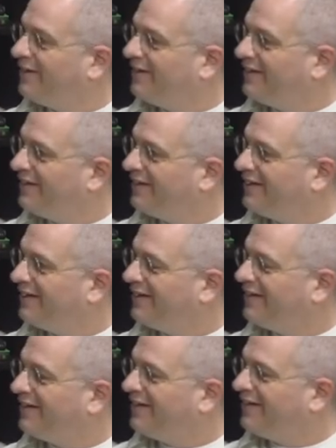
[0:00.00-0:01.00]

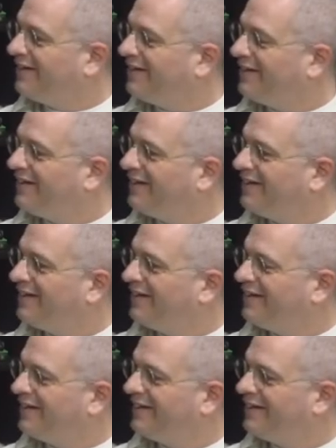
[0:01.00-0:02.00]

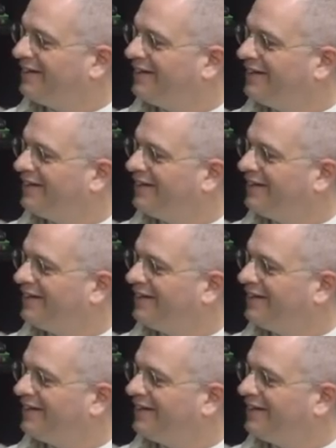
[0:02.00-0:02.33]
(not speaking)